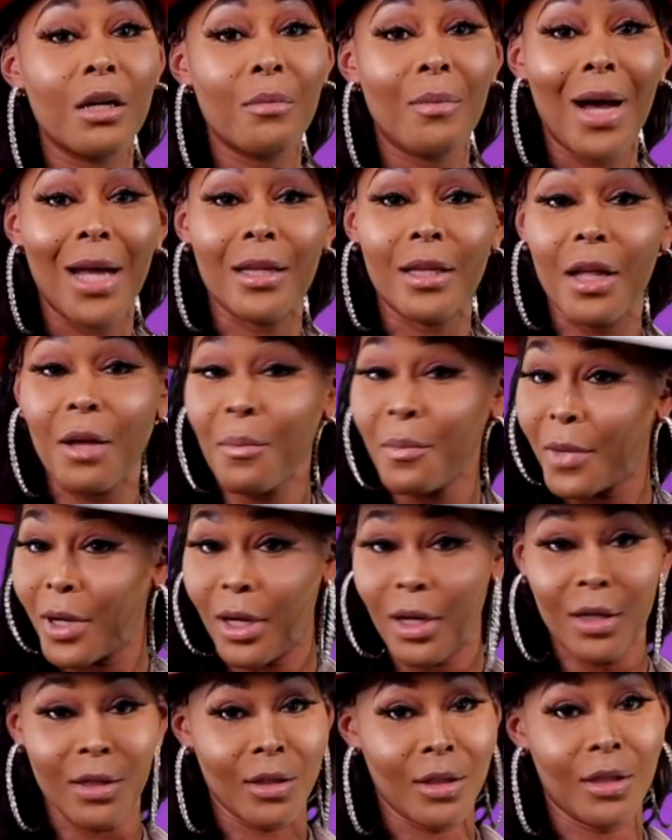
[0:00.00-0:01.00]
on my
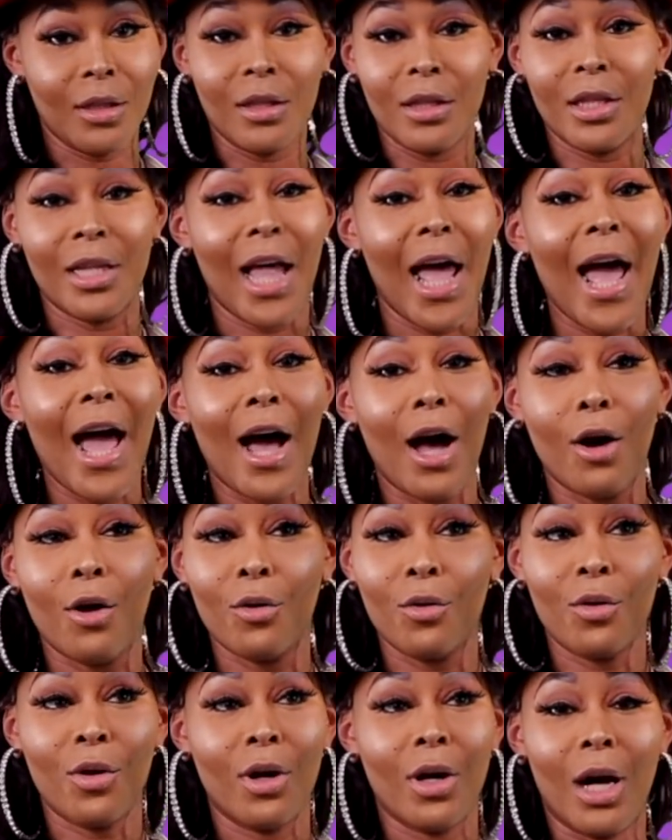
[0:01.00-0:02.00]
number
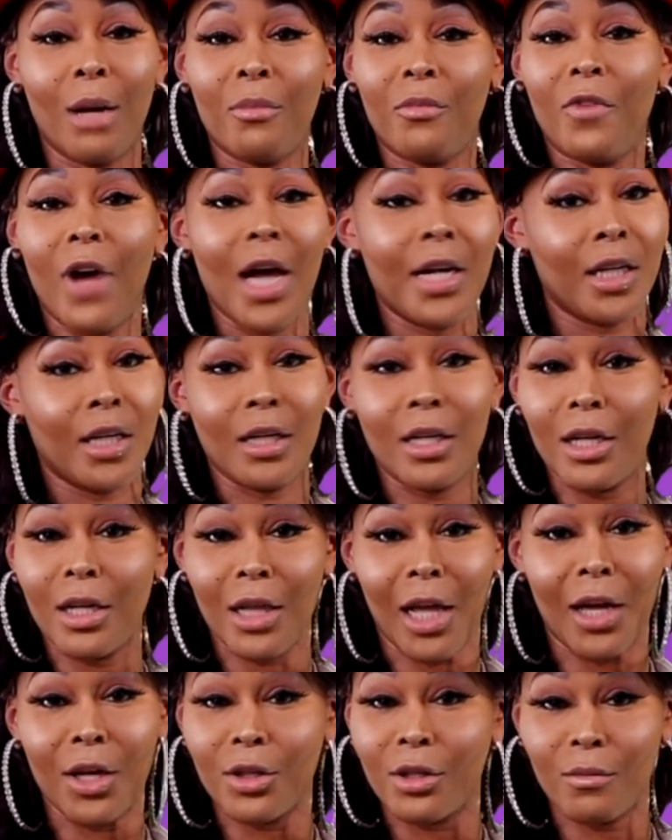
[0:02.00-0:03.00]
now. I'm ready.
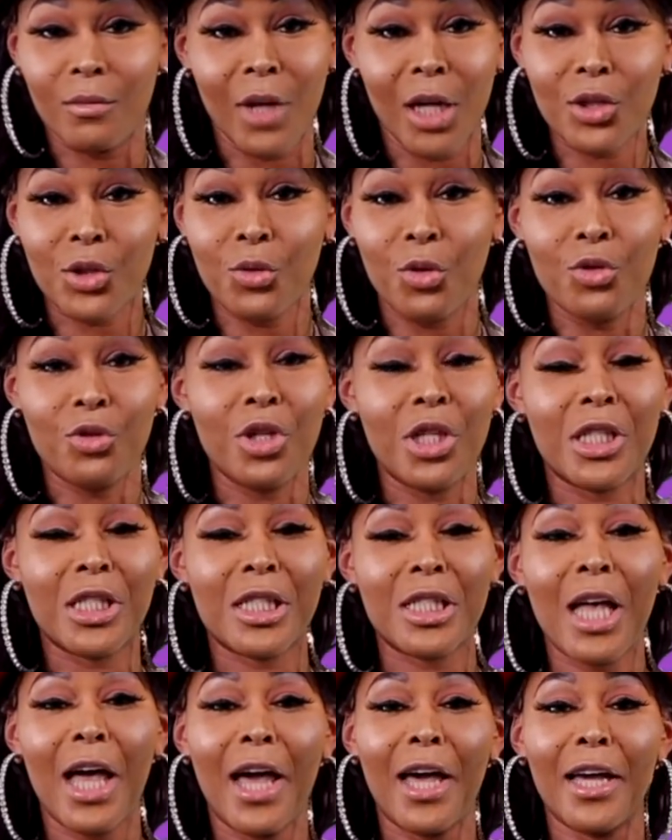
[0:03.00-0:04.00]
Like, that's all you need to
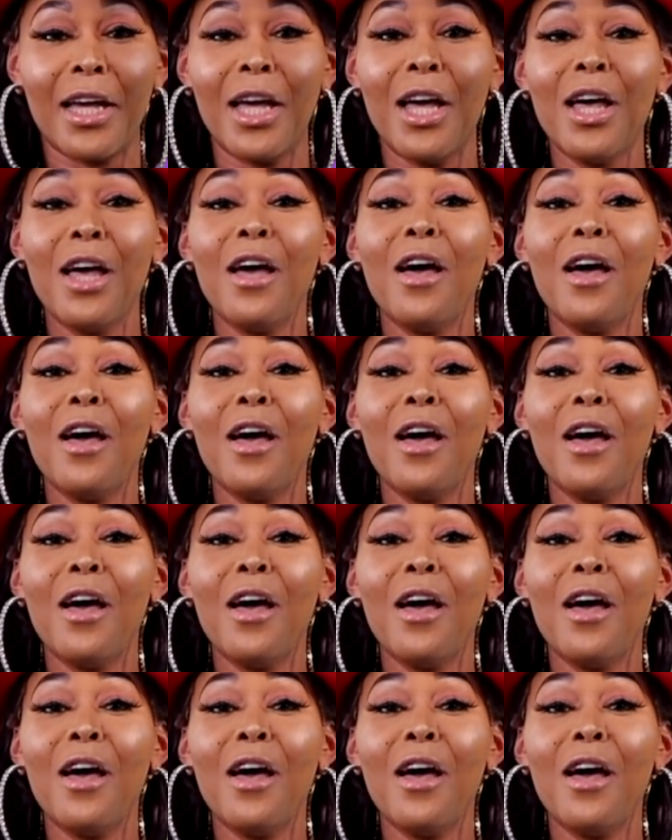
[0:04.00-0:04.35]
say.